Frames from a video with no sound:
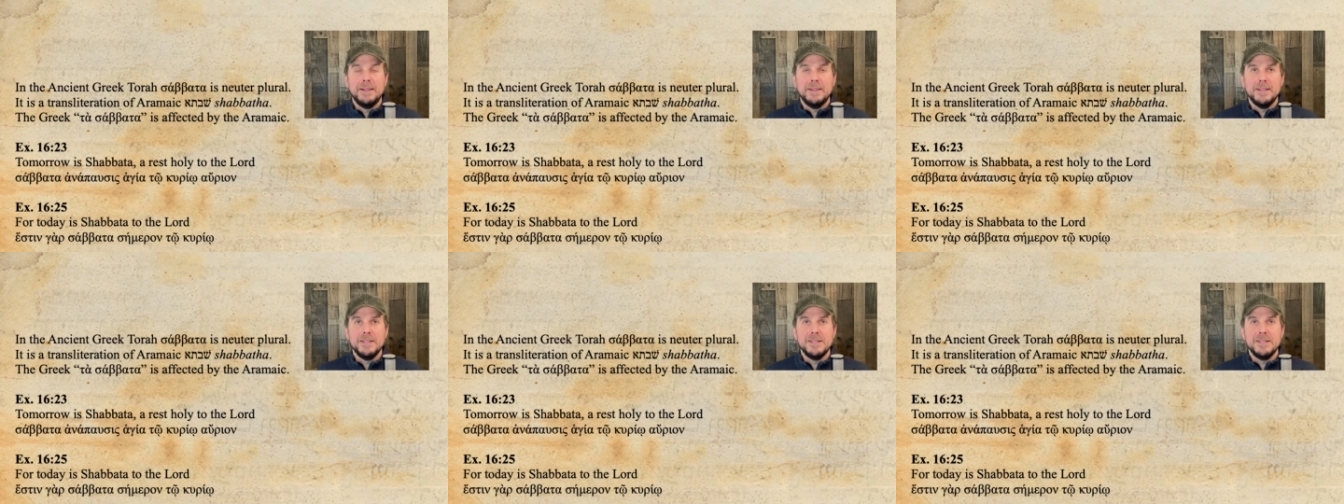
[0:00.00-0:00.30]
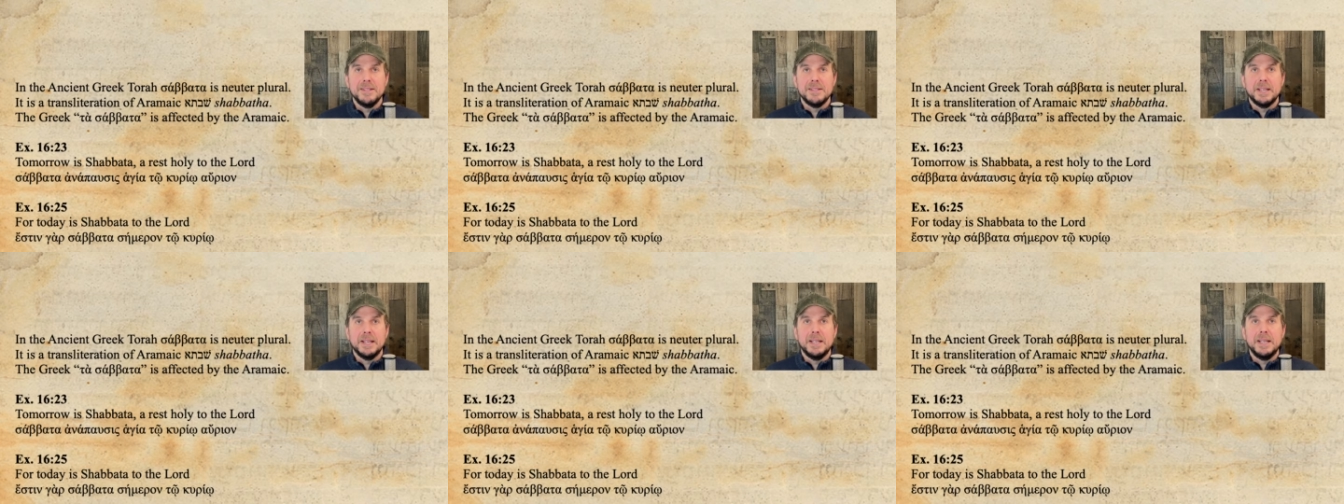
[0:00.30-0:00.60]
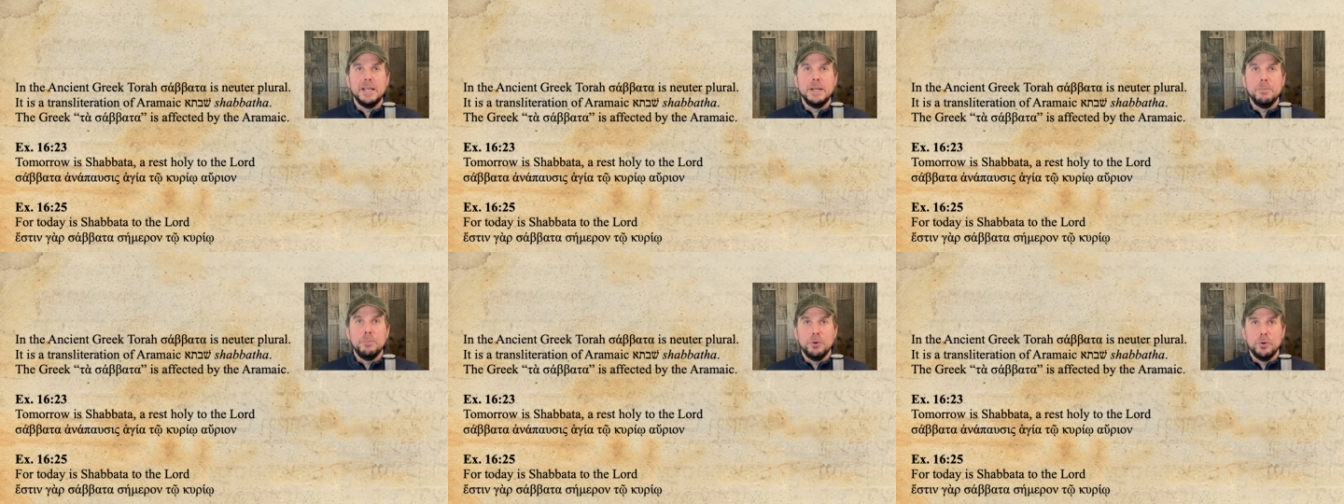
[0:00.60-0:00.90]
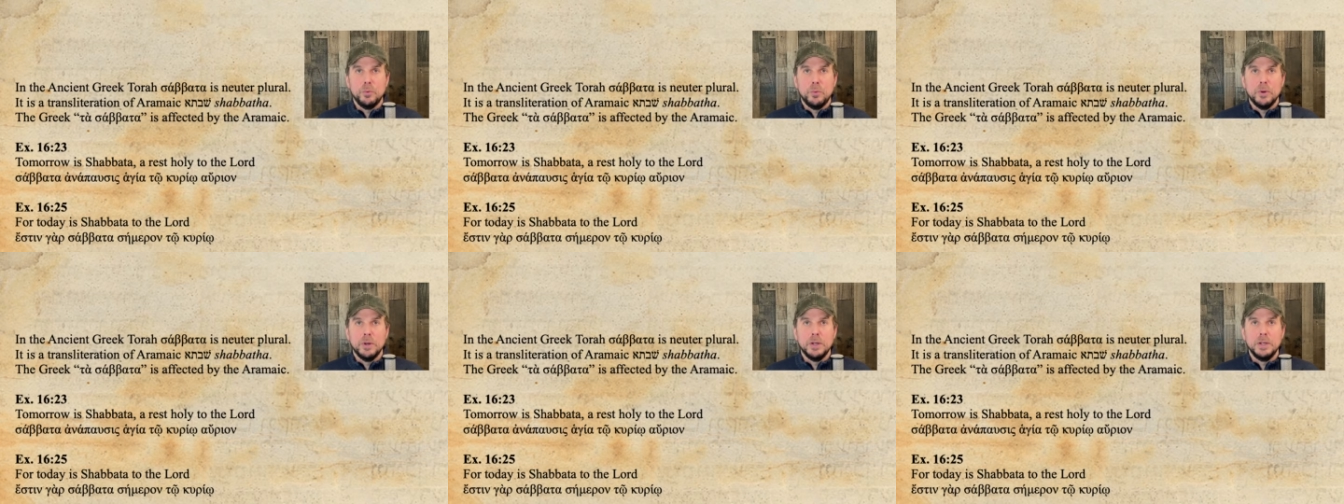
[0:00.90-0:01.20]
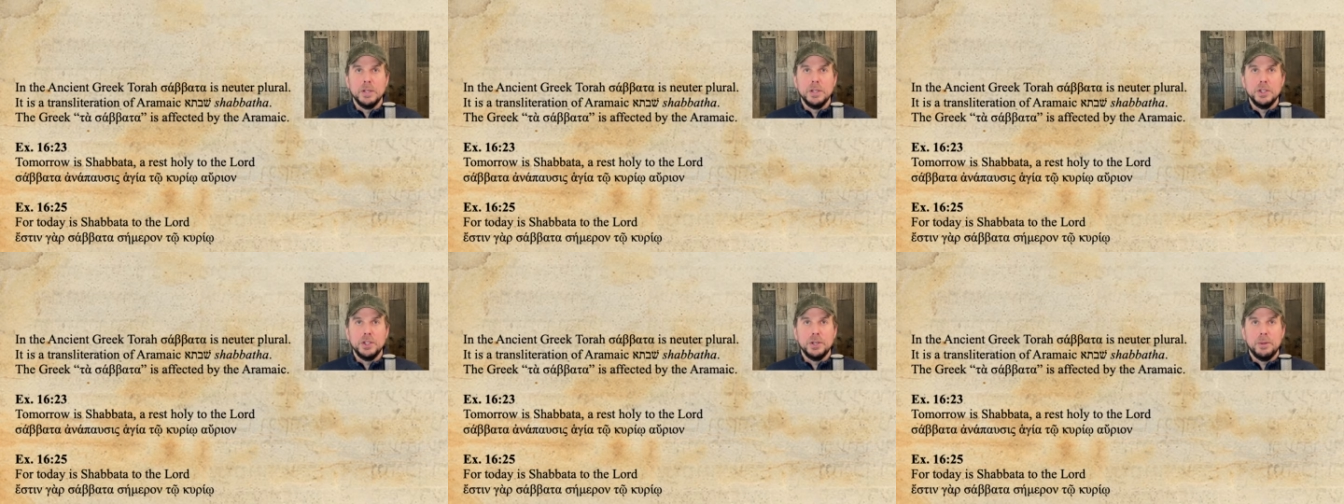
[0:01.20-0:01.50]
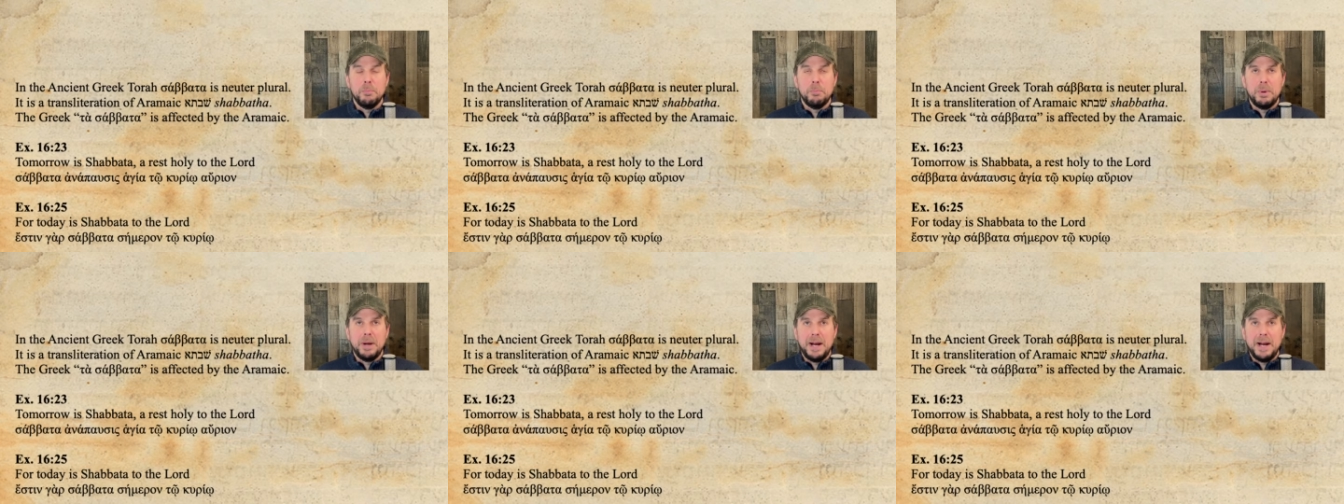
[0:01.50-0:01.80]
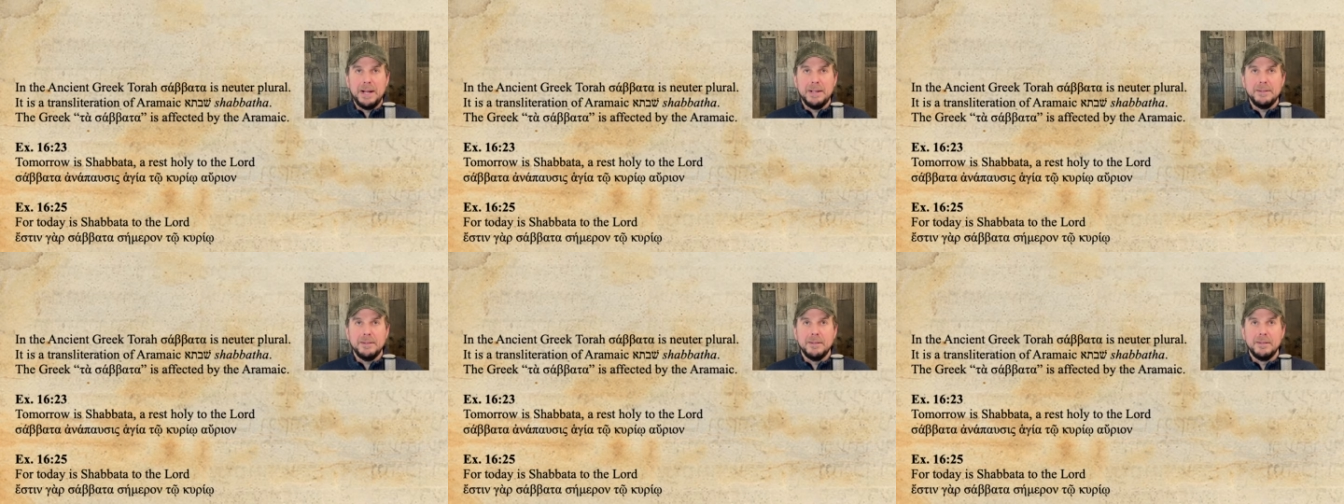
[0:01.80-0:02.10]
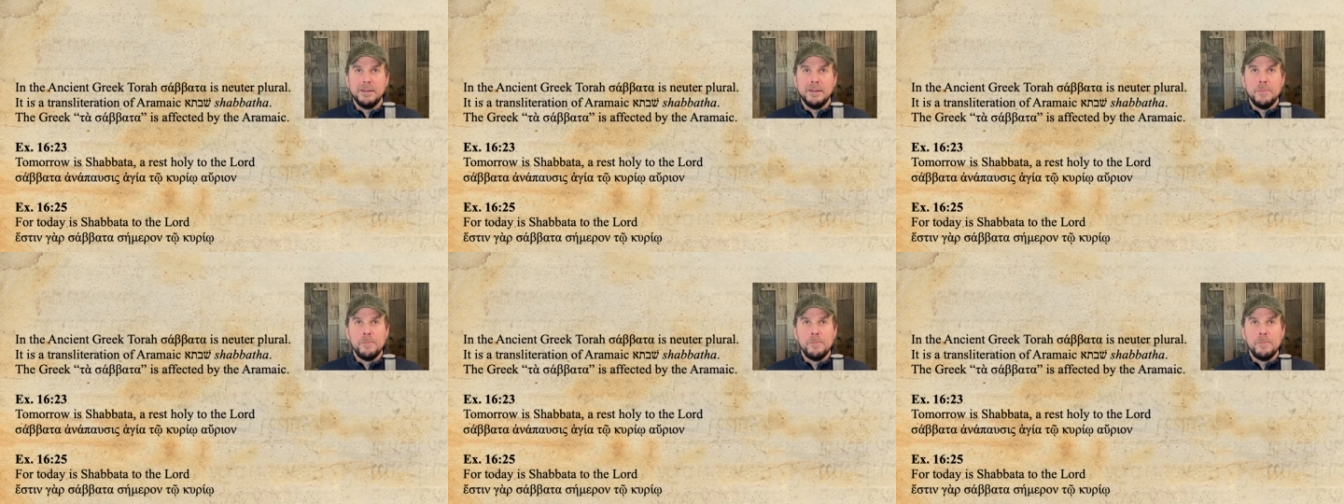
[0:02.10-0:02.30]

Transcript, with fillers: This is a Hebrew word, Shabbat,